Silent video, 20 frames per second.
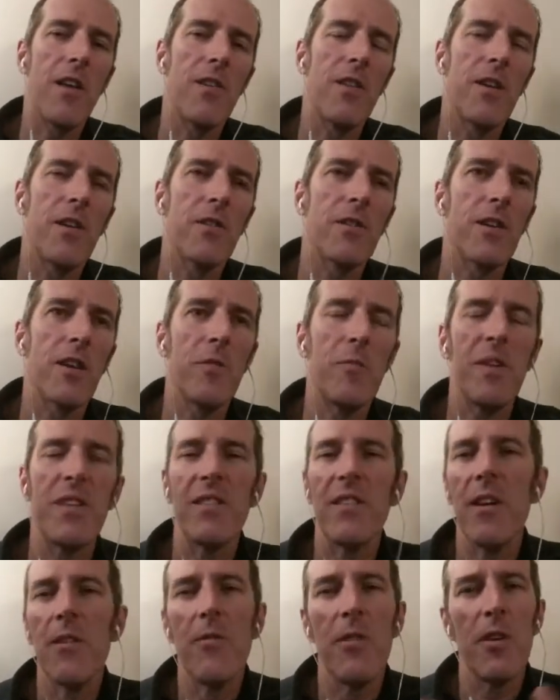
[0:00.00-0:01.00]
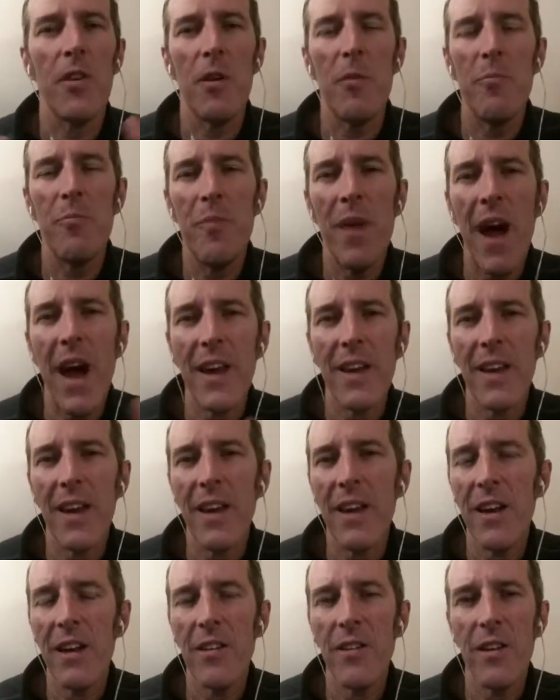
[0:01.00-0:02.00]
There's going to be stuff on the back
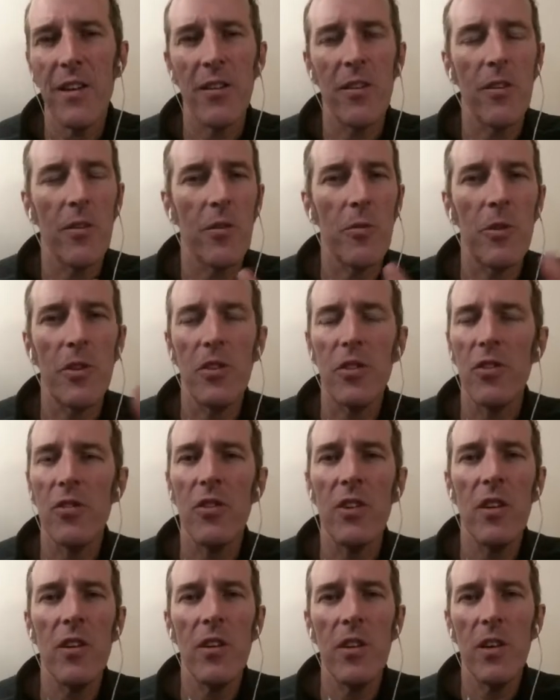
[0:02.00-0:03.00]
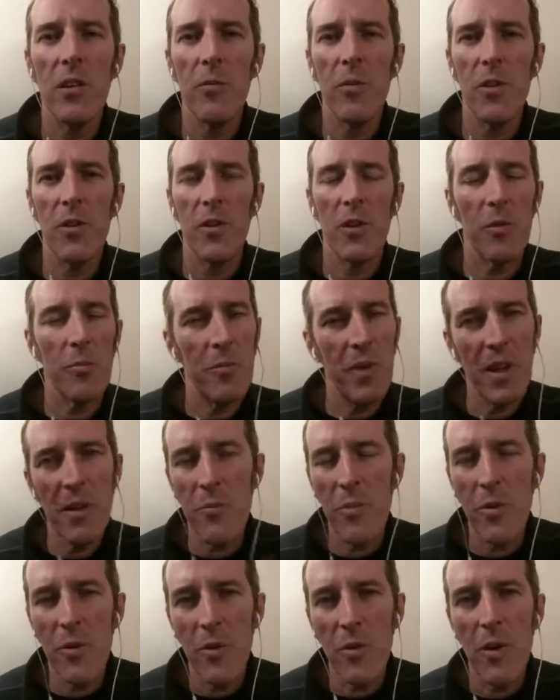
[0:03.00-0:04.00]
end that, when you're dealing with your
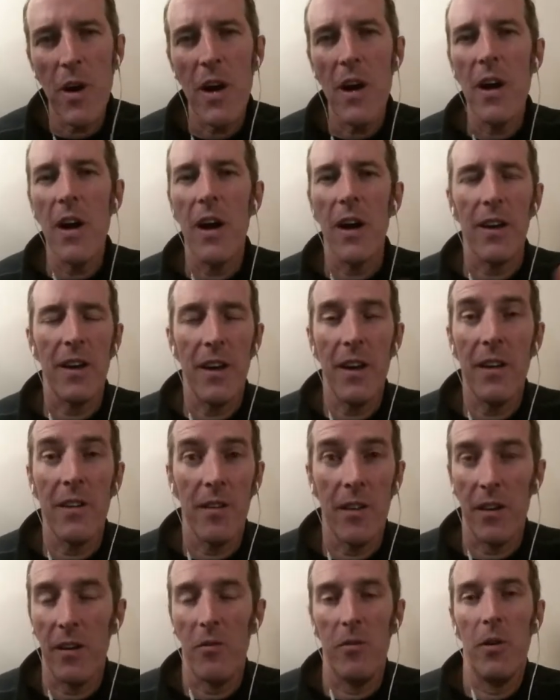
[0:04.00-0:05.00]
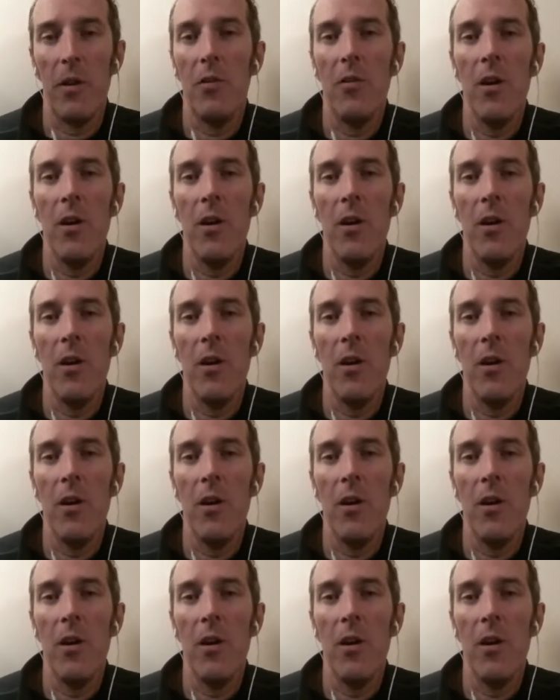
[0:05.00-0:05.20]
people, again, if